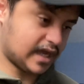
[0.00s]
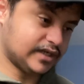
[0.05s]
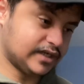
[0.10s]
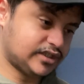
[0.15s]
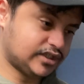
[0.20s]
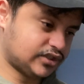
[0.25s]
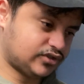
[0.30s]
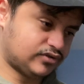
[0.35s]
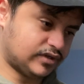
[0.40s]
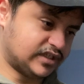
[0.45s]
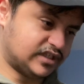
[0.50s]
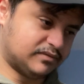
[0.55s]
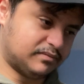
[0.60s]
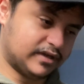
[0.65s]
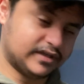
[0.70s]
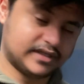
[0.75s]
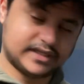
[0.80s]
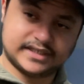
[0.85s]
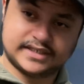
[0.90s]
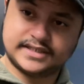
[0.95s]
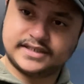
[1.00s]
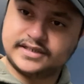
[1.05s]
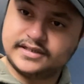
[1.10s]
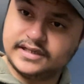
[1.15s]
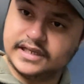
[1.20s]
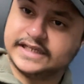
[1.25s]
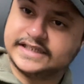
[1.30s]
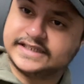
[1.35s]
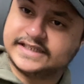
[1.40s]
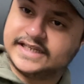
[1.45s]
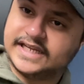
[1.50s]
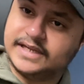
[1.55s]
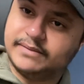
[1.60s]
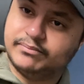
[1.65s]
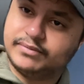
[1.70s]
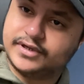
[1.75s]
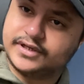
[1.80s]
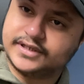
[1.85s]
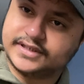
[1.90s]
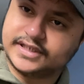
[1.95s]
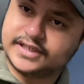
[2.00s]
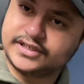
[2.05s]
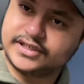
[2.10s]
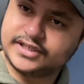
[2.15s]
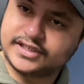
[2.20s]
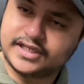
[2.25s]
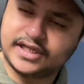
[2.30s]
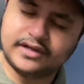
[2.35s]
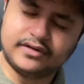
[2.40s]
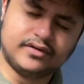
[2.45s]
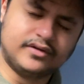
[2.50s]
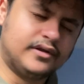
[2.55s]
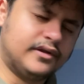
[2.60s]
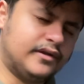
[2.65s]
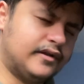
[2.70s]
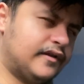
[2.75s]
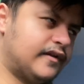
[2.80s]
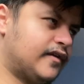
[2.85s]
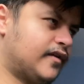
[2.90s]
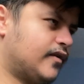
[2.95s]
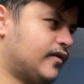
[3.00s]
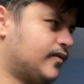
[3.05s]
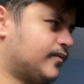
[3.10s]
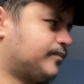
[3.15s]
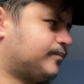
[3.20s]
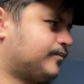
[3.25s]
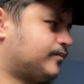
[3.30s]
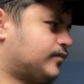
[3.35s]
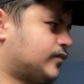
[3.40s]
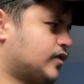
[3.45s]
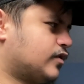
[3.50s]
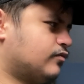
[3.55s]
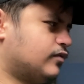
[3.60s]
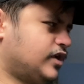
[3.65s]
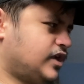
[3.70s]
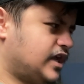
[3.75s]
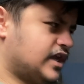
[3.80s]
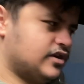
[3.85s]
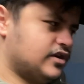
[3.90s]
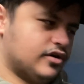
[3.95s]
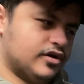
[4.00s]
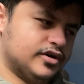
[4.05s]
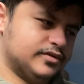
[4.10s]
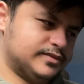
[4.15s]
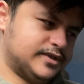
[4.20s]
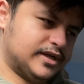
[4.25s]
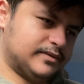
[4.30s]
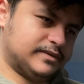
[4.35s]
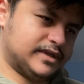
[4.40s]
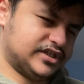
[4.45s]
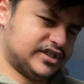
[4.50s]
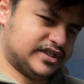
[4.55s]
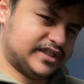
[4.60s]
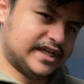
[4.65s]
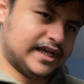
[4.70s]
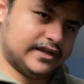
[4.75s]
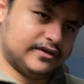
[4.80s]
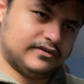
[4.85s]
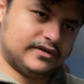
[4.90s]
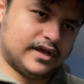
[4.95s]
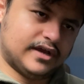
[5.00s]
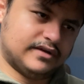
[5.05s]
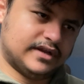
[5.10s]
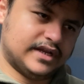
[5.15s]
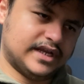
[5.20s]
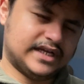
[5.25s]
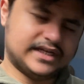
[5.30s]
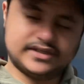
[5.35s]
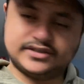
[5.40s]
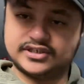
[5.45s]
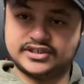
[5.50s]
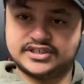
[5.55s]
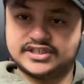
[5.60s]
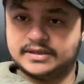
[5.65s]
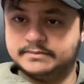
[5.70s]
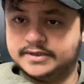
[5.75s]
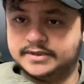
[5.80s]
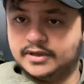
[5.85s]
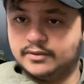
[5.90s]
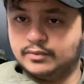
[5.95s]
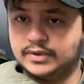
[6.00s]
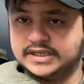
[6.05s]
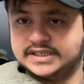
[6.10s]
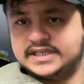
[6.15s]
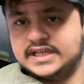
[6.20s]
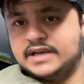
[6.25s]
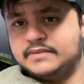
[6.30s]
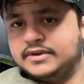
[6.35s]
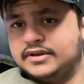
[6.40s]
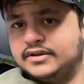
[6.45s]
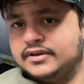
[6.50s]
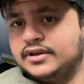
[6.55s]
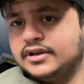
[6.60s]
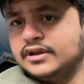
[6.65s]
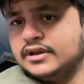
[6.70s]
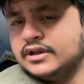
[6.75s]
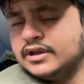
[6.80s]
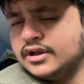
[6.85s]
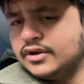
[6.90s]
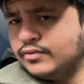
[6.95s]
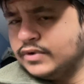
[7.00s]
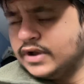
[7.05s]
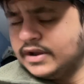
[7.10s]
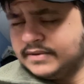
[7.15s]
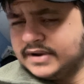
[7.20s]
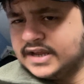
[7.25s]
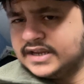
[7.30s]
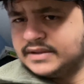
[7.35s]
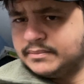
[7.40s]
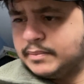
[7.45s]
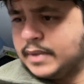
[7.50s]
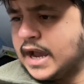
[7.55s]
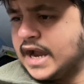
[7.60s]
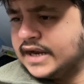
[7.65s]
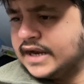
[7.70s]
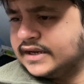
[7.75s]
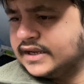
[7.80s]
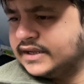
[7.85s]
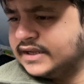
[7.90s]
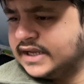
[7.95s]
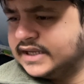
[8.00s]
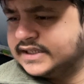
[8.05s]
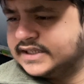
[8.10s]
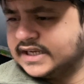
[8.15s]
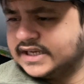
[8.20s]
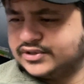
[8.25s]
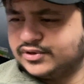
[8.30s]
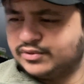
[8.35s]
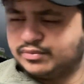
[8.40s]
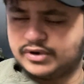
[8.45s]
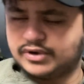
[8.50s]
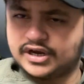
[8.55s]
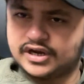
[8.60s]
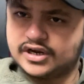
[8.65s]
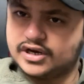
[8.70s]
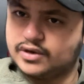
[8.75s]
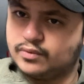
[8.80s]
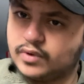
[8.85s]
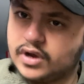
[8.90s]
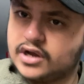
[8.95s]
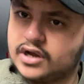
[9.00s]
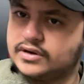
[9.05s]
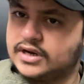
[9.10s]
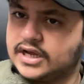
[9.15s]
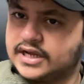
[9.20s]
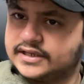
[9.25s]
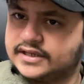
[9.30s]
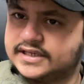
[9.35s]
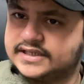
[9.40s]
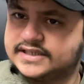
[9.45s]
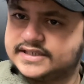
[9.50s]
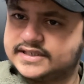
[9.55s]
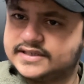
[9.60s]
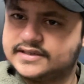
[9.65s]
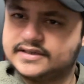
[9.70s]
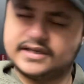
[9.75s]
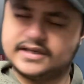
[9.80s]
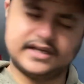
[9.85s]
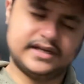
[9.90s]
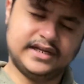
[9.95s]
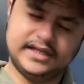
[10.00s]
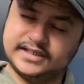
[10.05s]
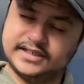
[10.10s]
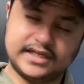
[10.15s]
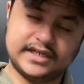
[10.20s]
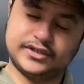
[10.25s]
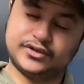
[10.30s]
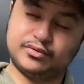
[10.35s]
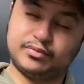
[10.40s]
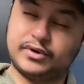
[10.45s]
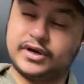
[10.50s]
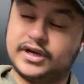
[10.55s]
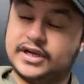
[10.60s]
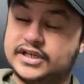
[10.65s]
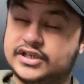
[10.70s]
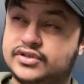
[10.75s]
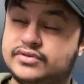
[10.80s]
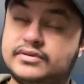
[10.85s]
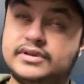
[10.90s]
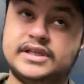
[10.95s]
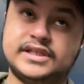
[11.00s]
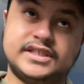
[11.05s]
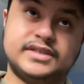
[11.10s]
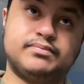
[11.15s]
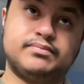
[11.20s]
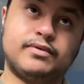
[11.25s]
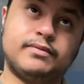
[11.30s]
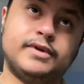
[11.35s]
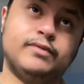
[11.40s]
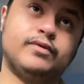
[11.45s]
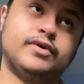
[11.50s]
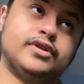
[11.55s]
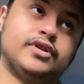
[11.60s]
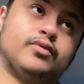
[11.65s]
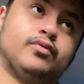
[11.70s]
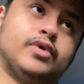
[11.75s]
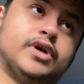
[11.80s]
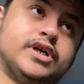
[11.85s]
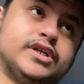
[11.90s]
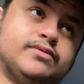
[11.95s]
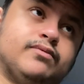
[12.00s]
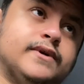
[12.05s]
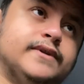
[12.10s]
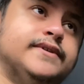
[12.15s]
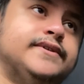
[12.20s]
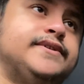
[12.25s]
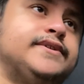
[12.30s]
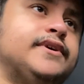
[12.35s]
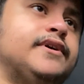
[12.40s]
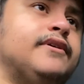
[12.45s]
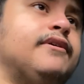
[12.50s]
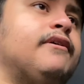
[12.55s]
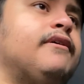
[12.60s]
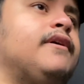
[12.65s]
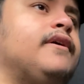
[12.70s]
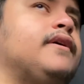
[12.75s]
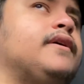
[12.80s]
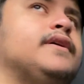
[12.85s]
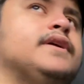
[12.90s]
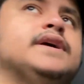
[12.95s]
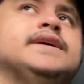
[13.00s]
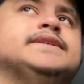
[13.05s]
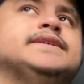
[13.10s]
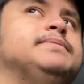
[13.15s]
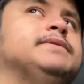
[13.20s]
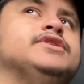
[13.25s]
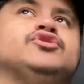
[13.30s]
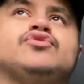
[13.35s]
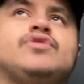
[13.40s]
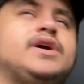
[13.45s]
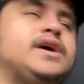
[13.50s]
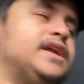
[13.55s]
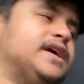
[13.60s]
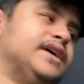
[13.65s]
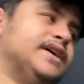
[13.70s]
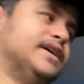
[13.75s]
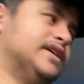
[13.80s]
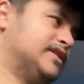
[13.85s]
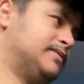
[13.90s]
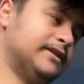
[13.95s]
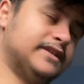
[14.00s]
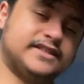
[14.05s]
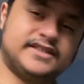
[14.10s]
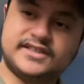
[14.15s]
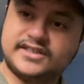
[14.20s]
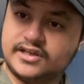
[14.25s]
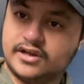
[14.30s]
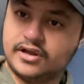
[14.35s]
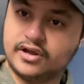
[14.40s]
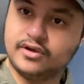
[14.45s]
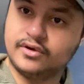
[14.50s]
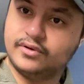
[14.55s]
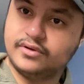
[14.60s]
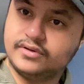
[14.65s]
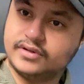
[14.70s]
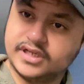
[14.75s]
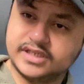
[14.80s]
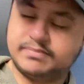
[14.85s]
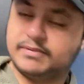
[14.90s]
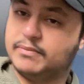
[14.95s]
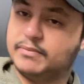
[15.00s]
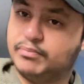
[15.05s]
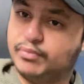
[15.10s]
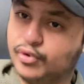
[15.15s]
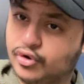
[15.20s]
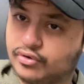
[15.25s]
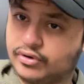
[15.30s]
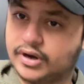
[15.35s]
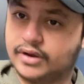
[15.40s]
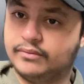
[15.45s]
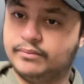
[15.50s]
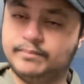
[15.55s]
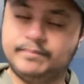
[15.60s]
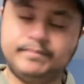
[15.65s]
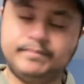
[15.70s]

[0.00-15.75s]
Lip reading: I just stress about this team because I just think when you get your hopes up, they just tear you down, and that just sums up West Ham. And we haven't had a bad international break in a while like this, and international break, this is probably one of the worst ones. It's been draining, it's been slow, it's been boring.